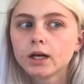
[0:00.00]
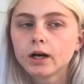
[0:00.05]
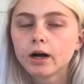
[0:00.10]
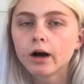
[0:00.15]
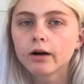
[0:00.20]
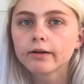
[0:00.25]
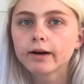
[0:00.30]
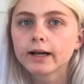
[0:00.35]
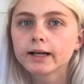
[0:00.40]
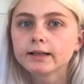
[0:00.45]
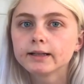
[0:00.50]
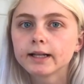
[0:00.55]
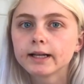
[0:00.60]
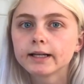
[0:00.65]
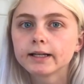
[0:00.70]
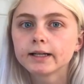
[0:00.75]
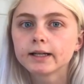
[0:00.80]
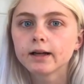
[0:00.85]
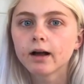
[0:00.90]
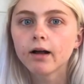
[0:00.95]
all right,
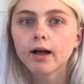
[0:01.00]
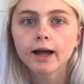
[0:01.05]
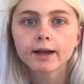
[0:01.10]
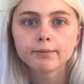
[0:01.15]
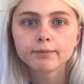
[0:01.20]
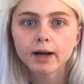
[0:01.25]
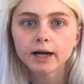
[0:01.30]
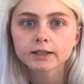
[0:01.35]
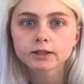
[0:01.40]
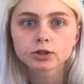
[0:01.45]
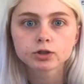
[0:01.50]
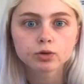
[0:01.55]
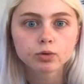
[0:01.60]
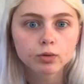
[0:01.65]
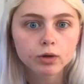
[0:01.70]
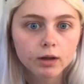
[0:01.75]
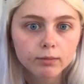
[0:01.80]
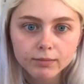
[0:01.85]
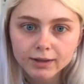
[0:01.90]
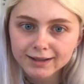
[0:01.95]
like y'all heading back to
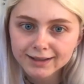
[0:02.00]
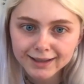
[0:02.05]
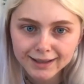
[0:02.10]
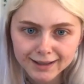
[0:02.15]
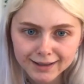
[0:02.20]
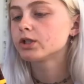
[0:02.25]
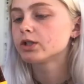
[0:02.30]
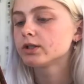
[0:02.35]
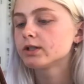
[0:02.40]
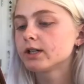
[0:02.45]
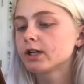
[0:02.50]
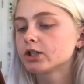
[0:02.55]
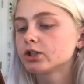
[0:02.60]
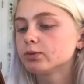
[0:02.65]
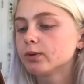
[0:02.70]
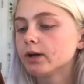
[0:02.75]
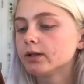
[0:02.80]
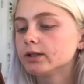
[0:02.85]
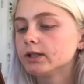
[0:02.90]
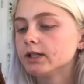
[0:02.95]
school on Monday. It's your
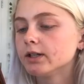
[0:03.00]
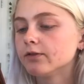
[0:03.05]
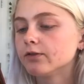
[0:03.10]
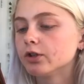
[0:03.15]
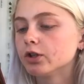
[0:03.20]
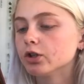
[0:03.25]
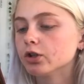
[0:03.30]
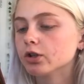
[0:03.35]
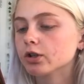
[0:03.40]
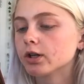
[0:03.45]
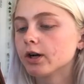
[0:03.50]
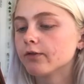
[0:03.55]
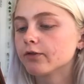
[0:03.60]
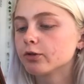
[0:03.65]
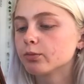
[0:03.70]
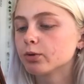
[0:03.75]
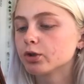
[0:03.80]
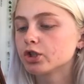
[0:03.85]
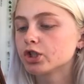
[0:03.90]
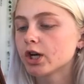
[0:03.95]
sexuality if you're
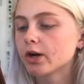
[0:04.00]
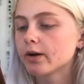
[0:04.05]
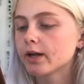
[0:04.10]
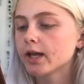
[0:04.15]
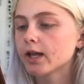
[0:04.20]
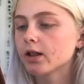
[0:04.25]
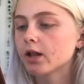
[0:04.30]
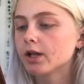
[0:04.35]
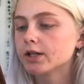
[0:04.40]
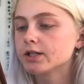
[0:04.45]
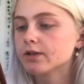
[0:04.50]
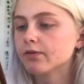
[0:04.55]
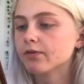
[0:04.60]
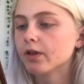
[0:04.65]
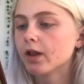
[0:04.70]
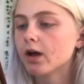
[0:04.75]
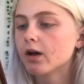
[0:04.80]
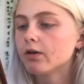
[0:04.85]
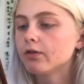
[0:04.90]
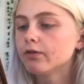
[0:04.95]
comfortable sharing it, lots of
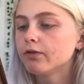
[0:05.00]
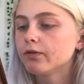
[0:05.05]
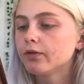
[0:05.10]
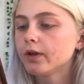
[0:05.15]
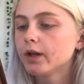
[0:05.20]
love.